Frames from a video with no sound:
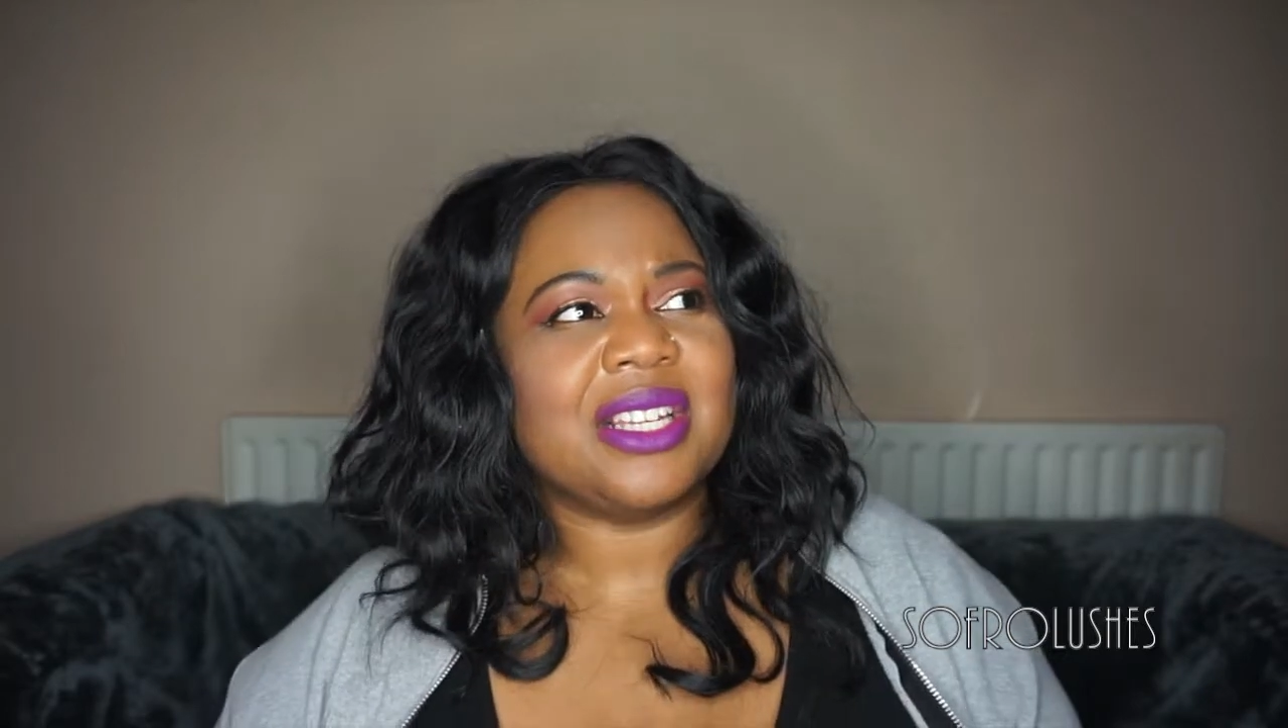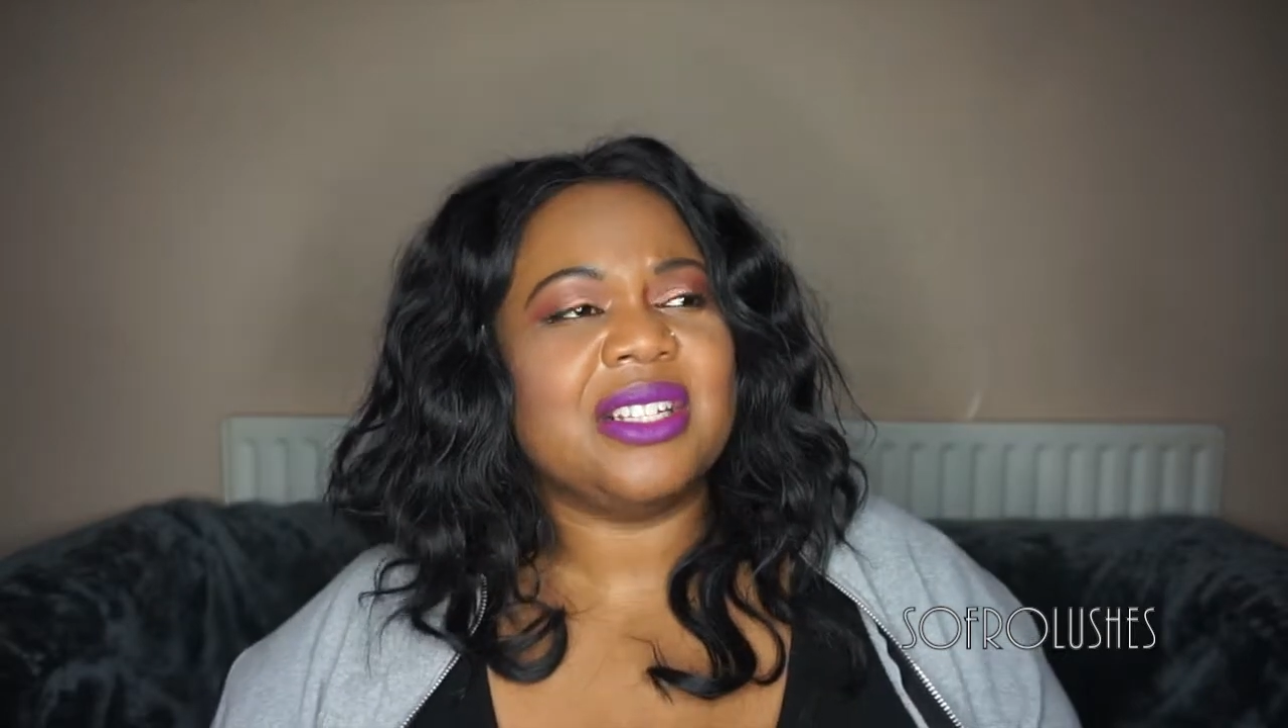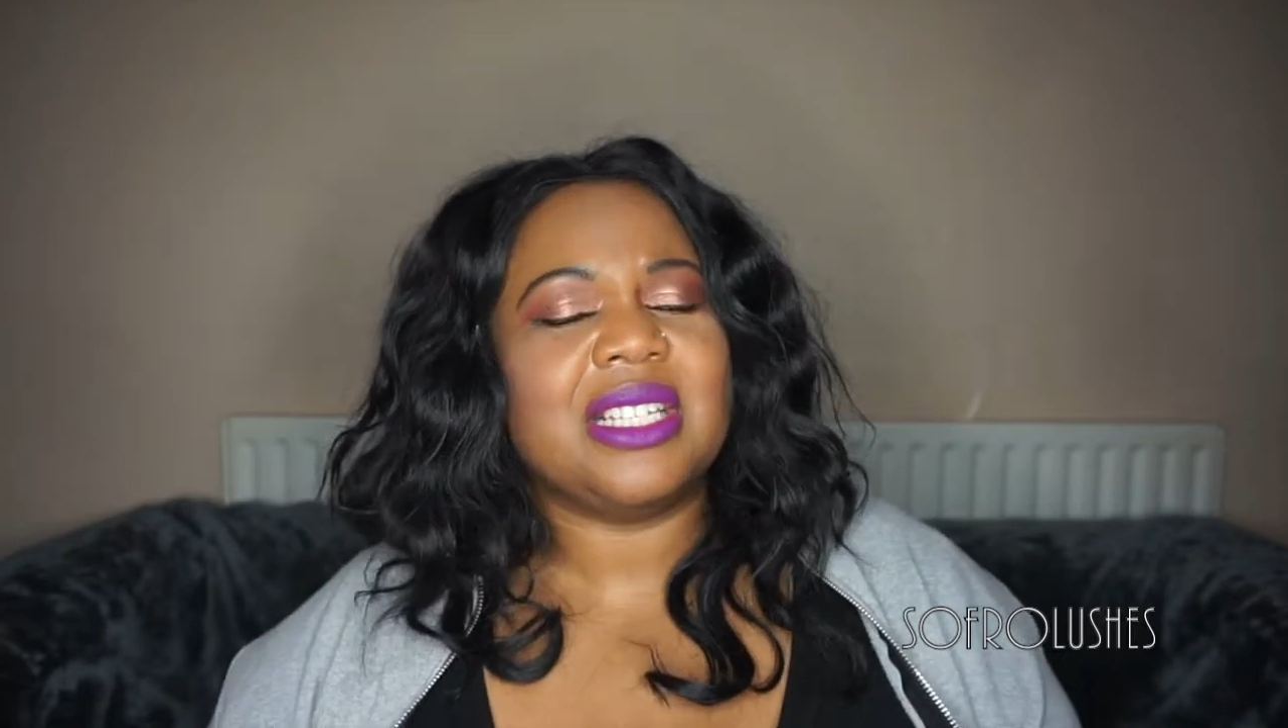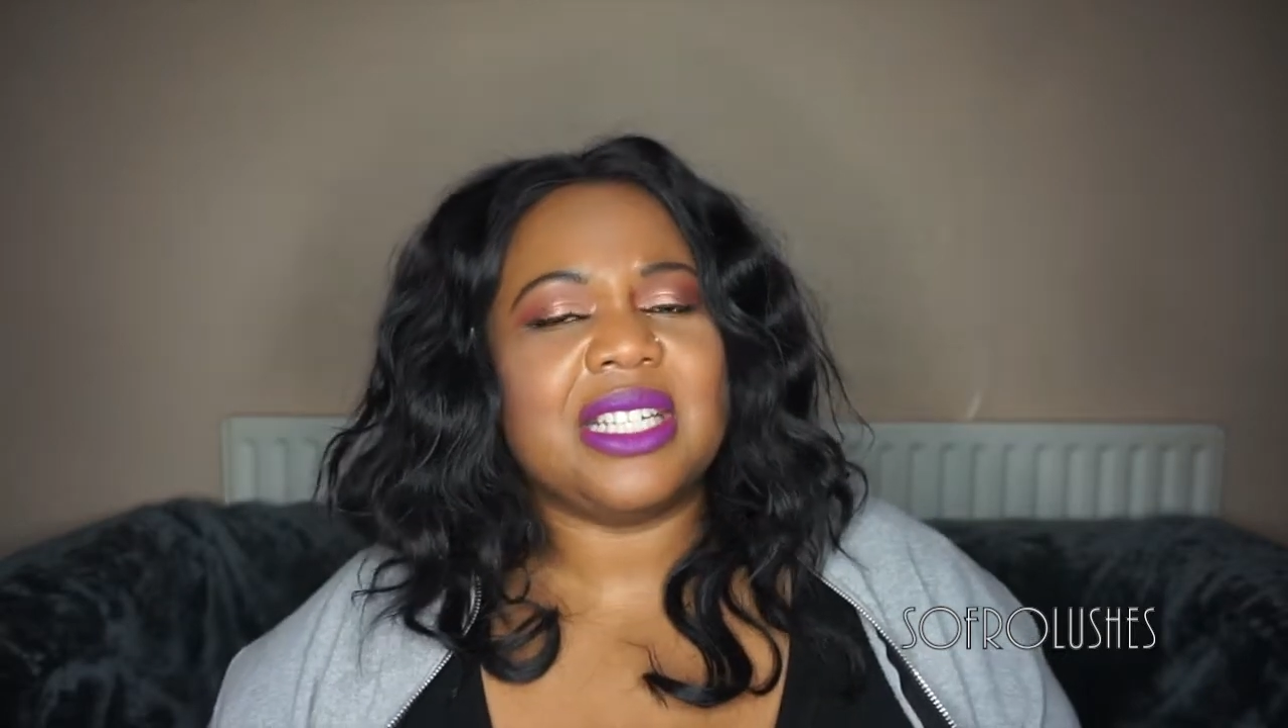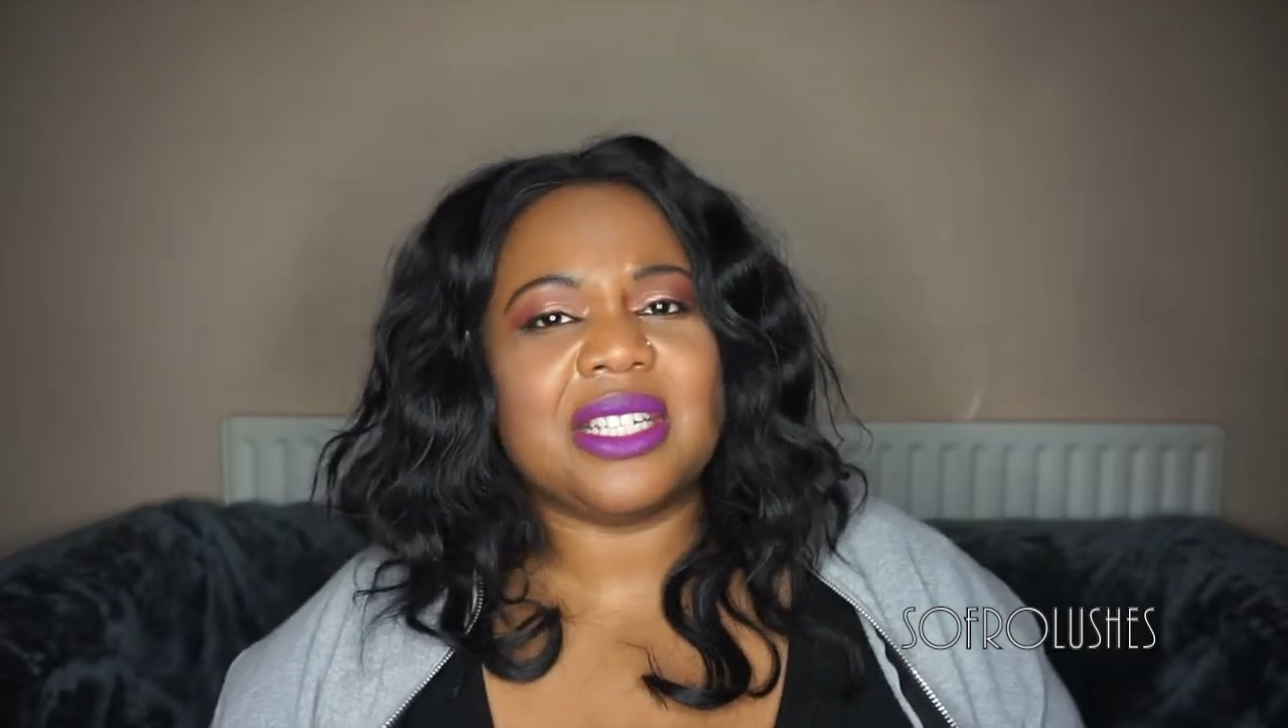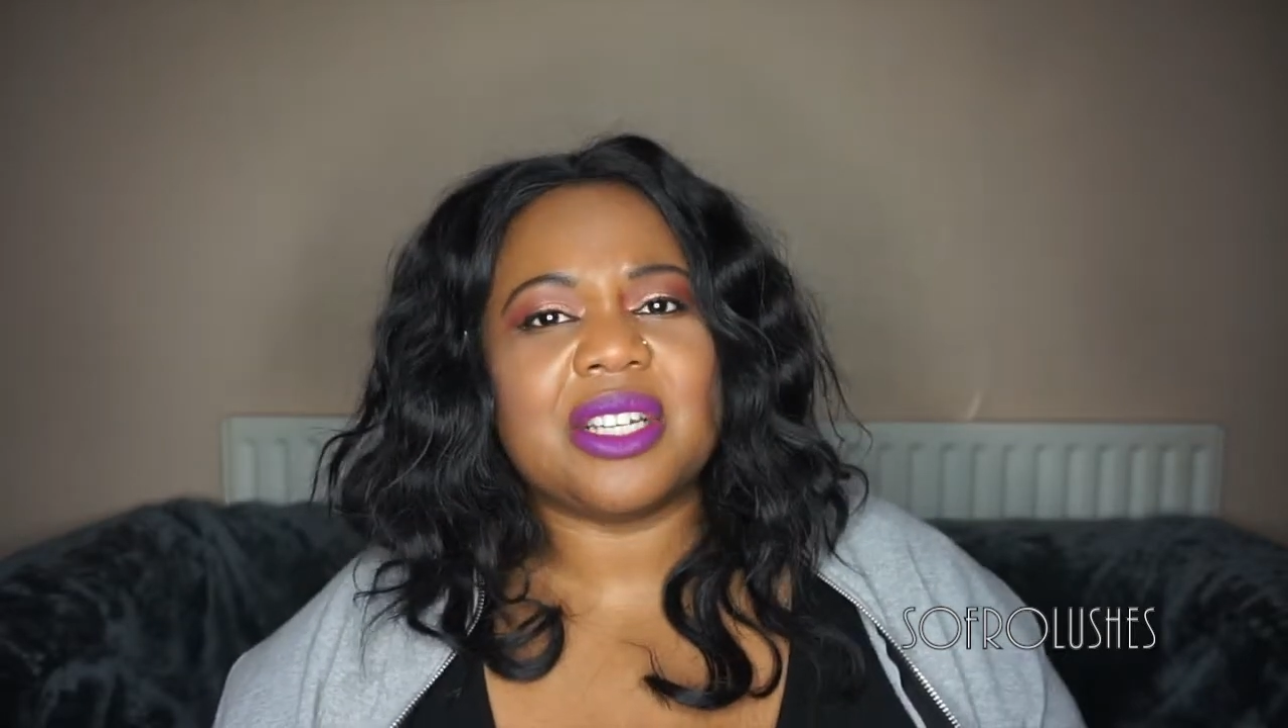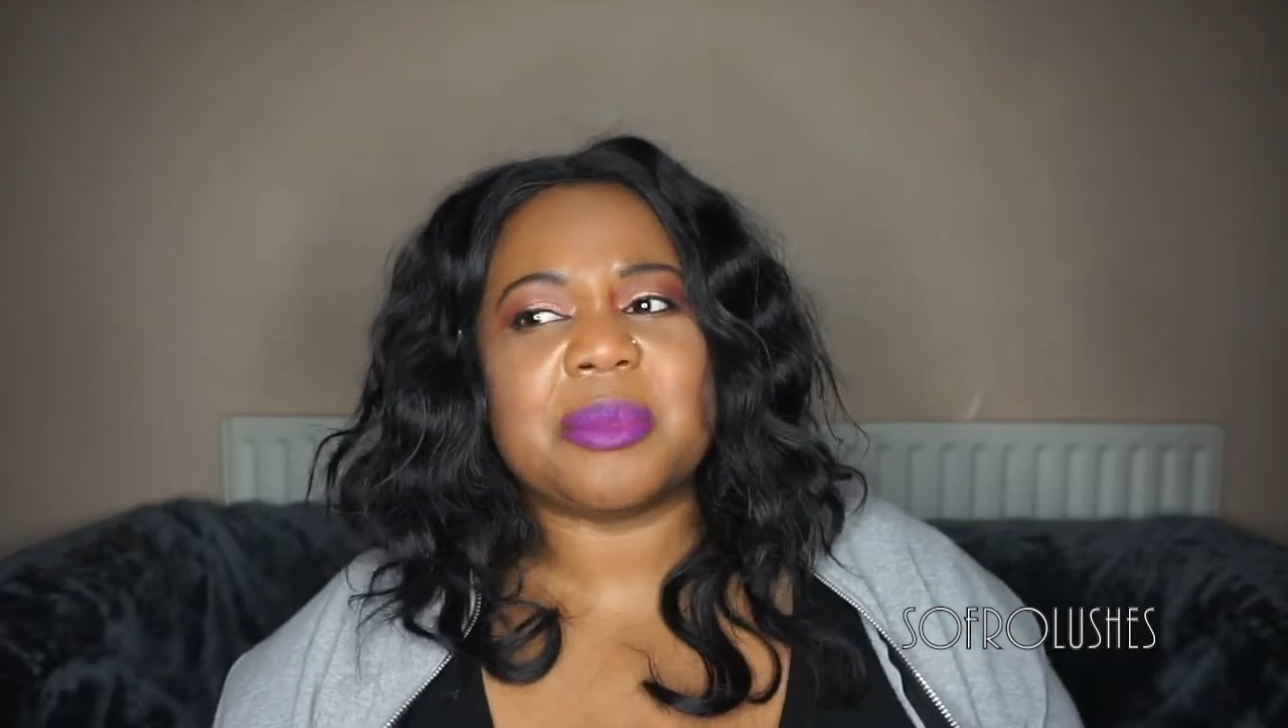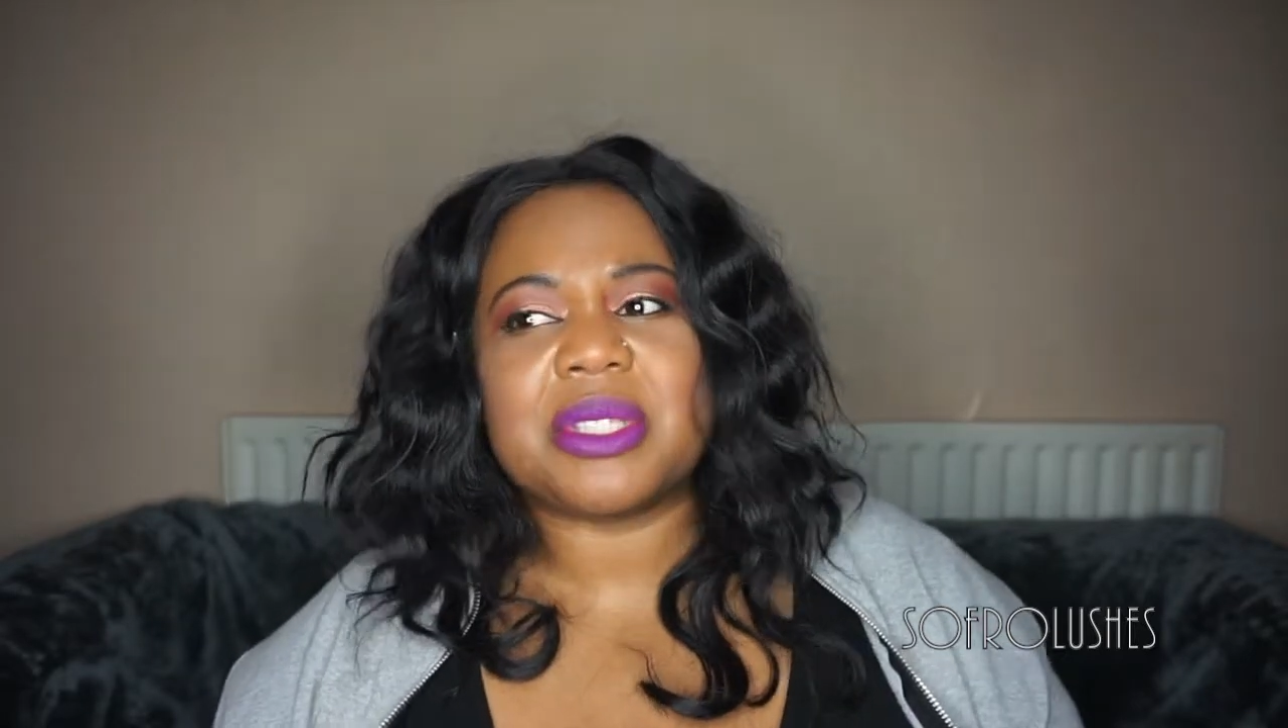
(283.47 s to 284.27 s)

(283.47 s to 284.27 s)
leading up